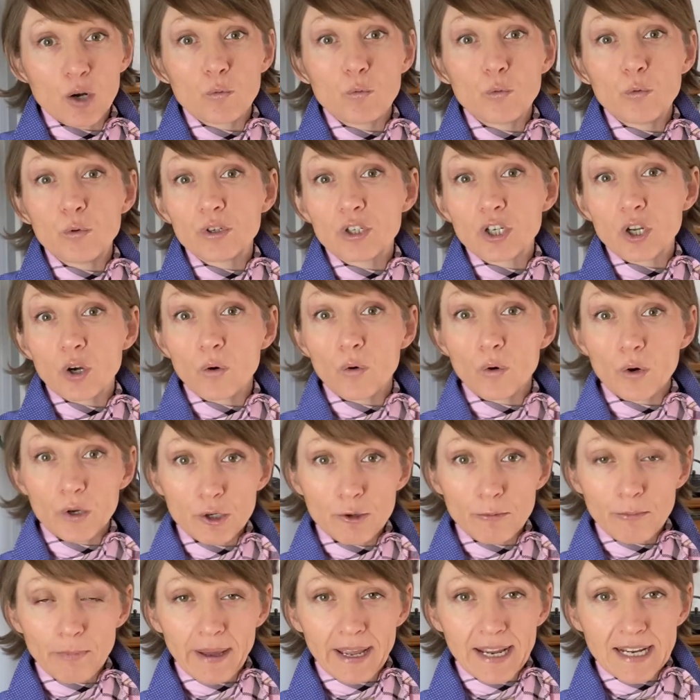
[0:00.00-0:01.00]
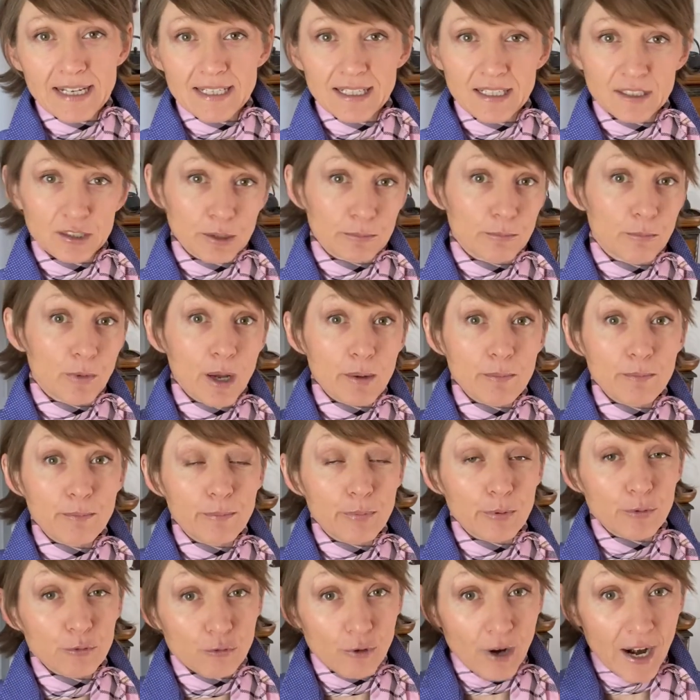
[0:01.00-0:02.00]
I would oil painting. So my
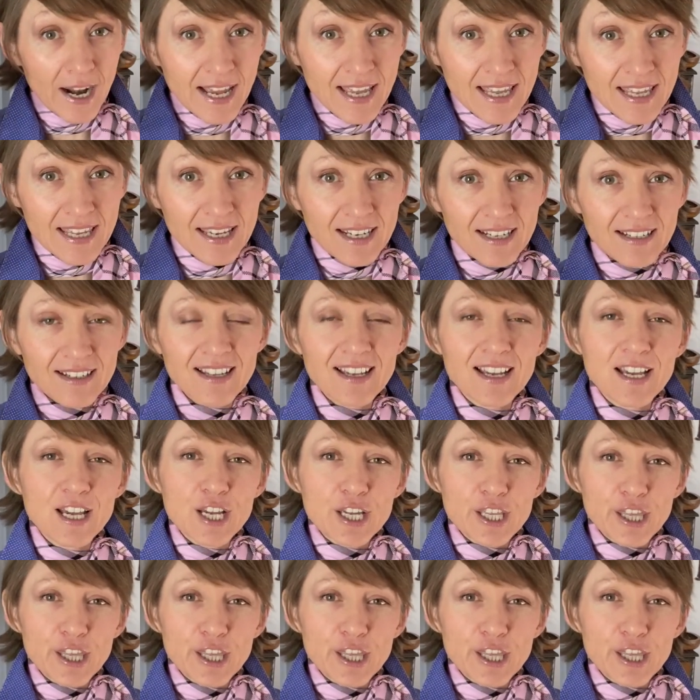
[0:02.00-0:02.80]
brain